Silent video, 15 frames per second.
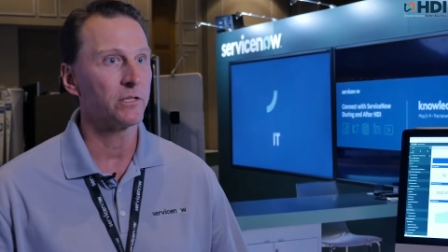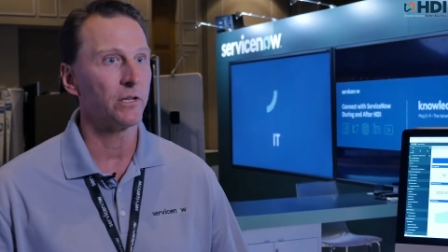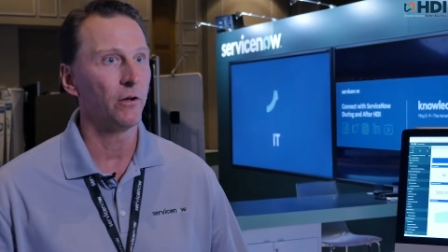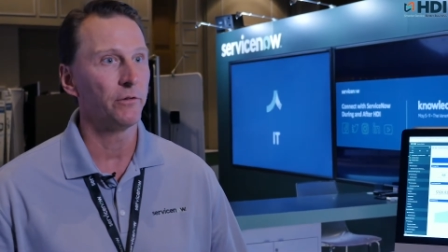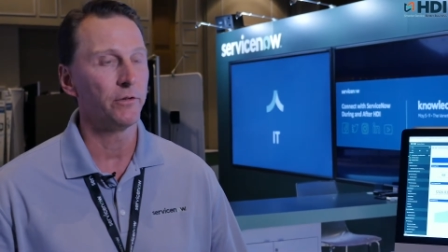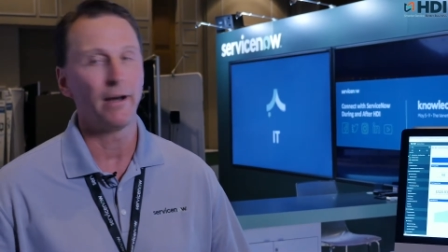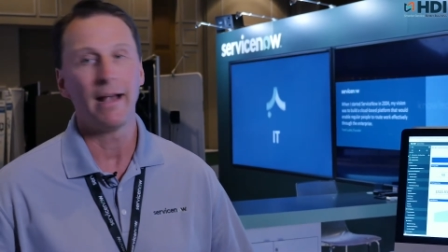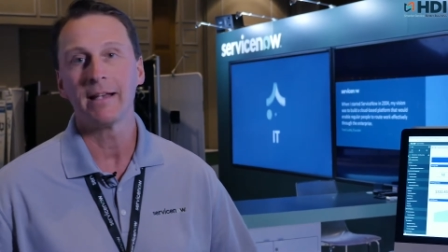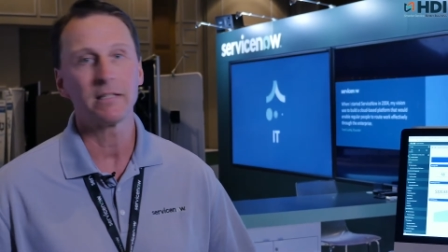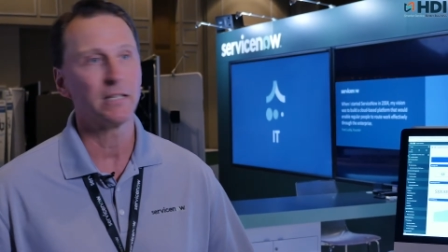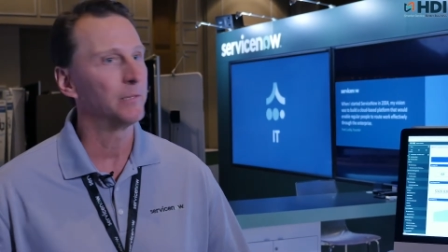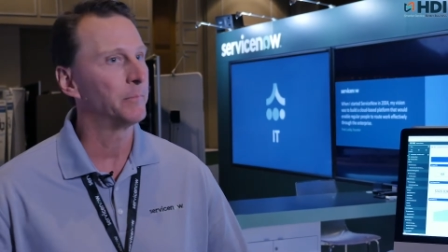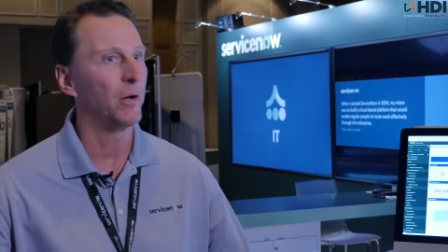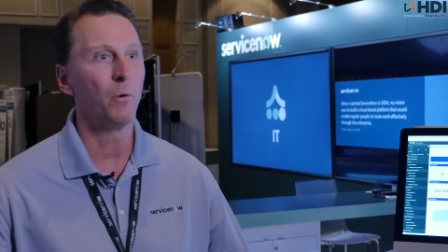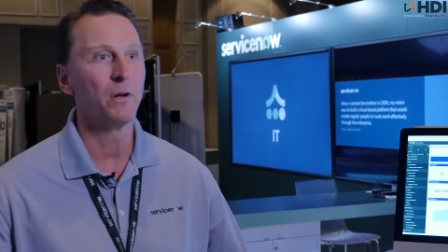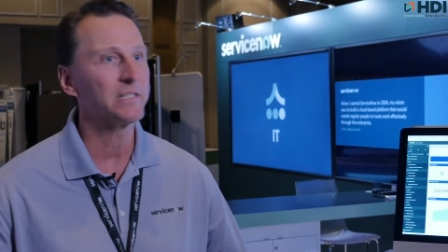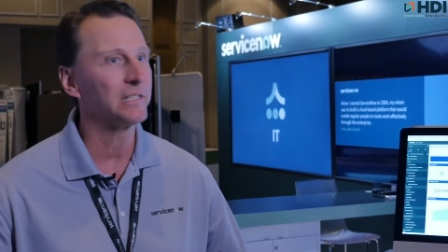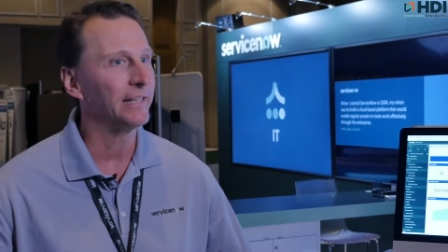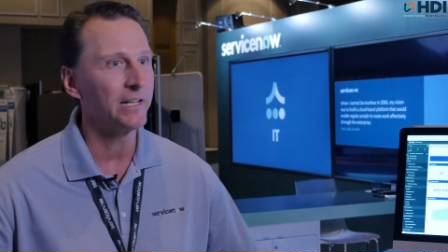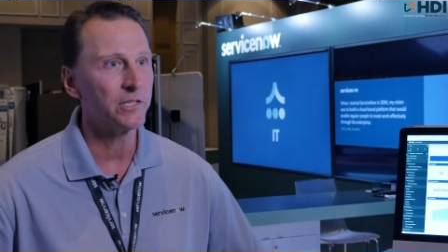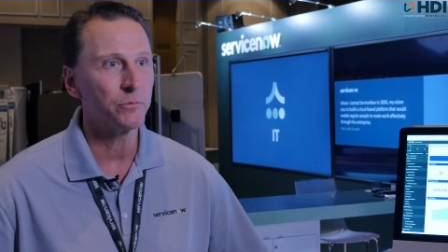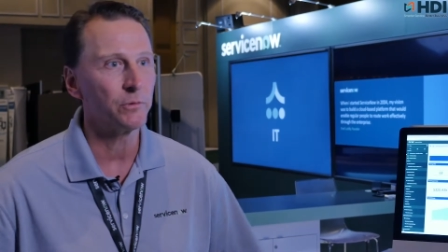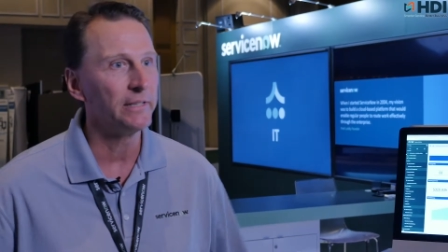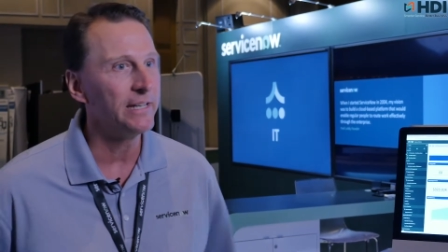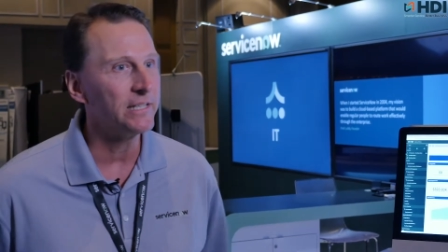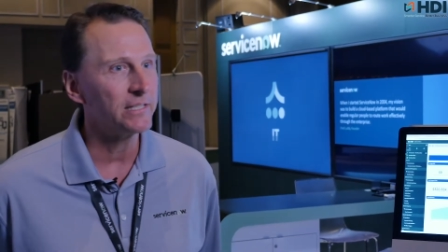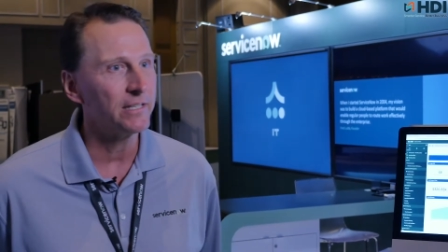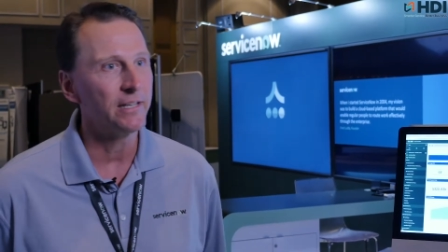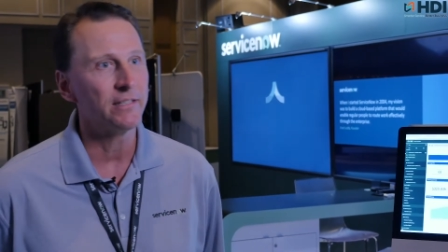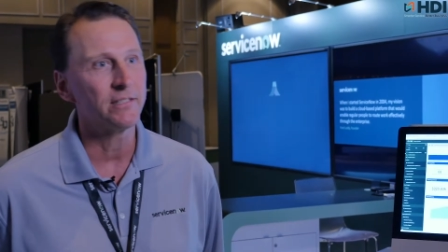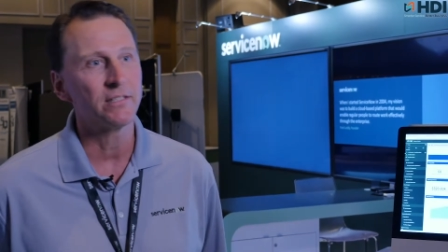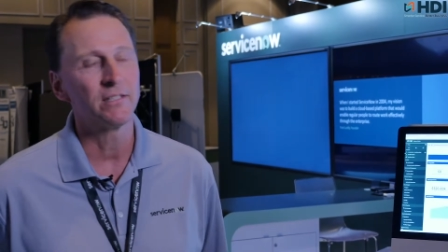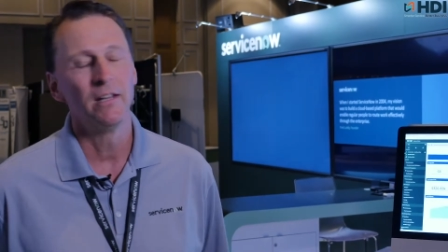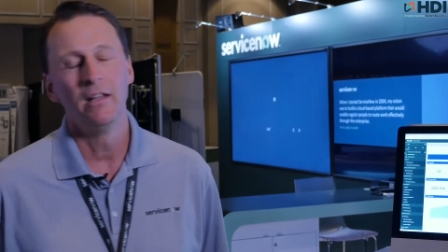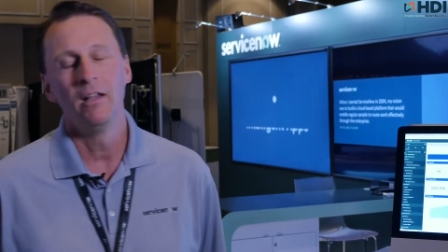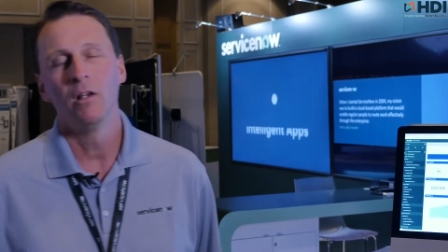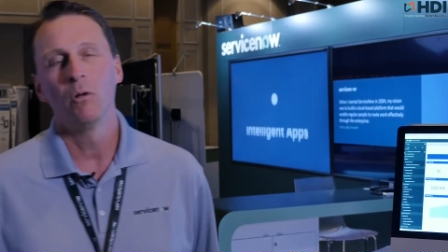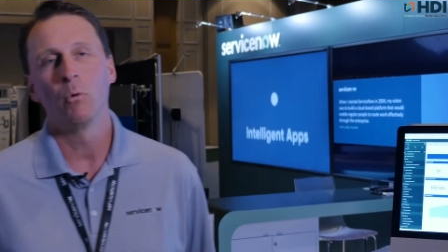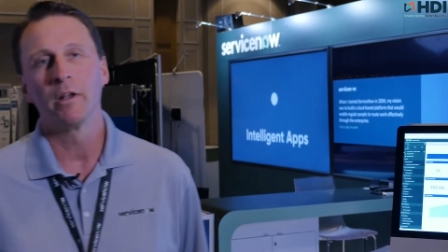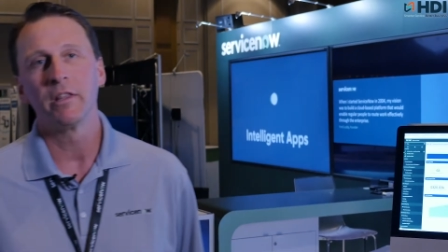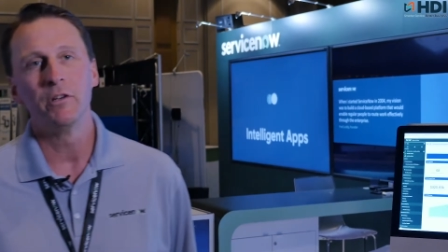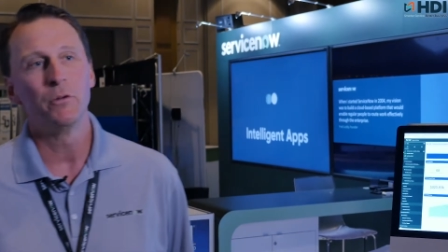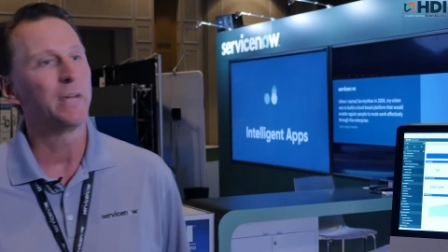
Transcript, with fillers: So they're asking about what's the latest releases, what are the new